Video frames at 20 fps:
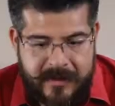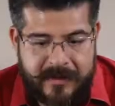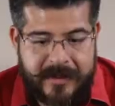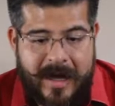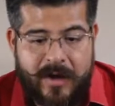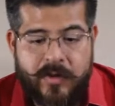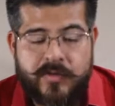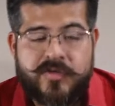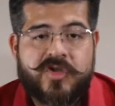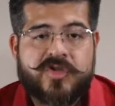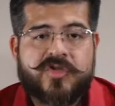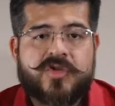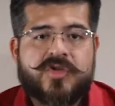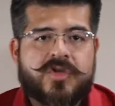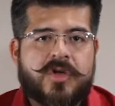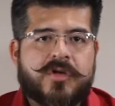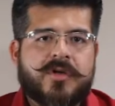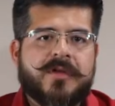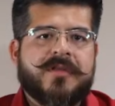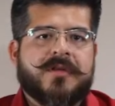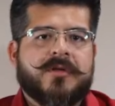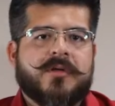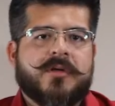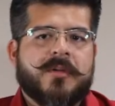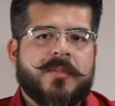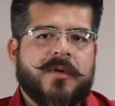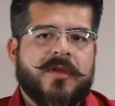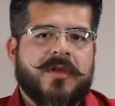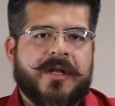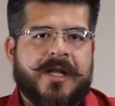Now, just to show you the
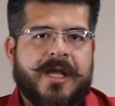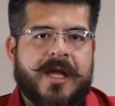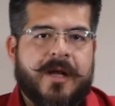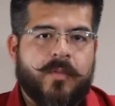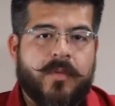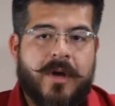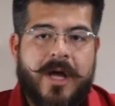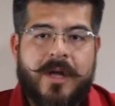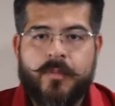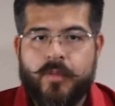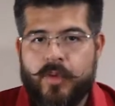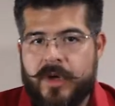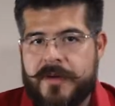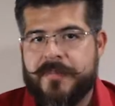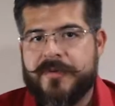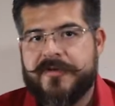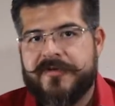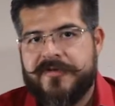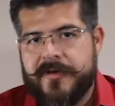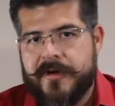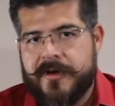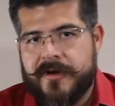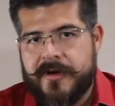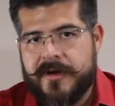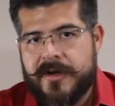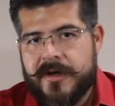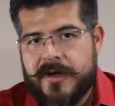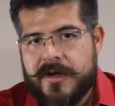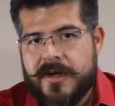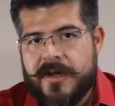durability and why we
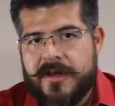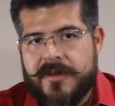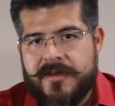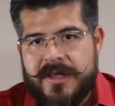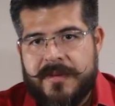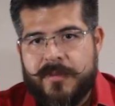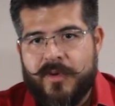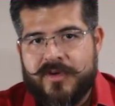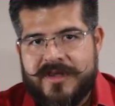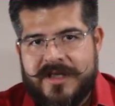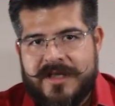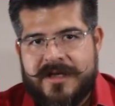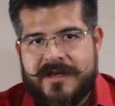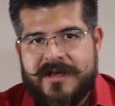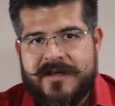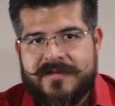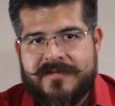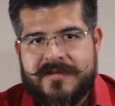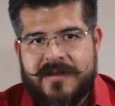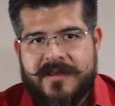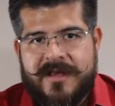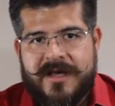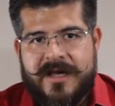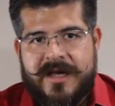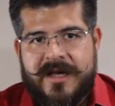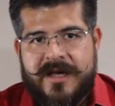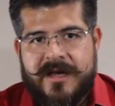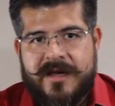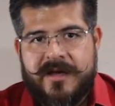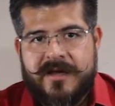prefer the botines
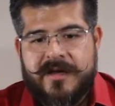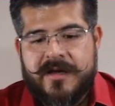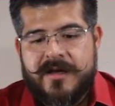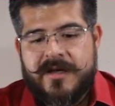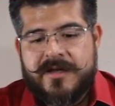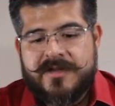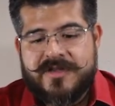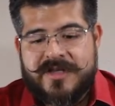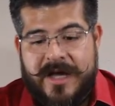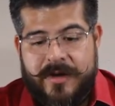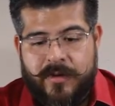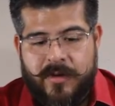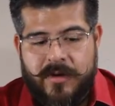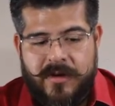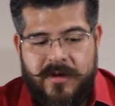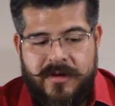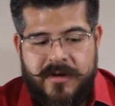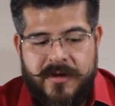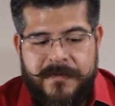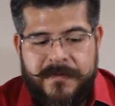de charol,